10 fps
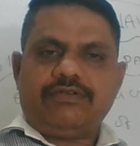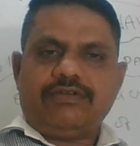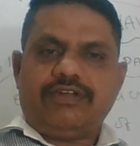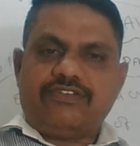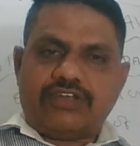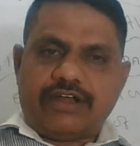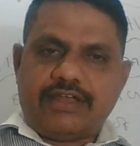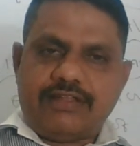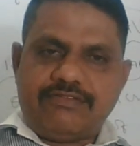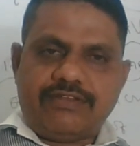It is not a
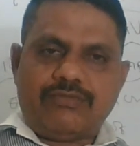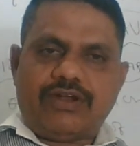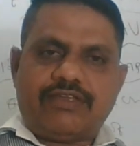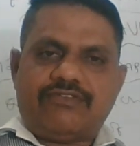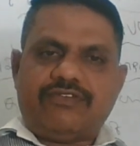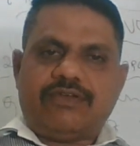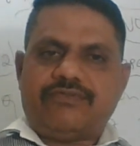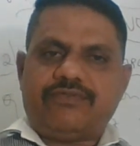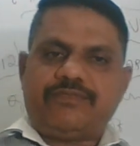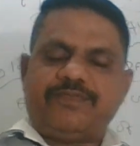LCM or HCF.
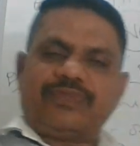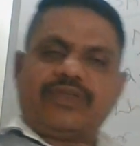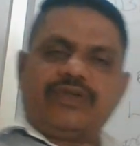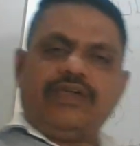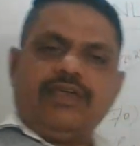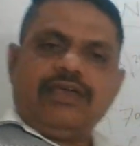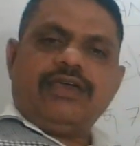Okay.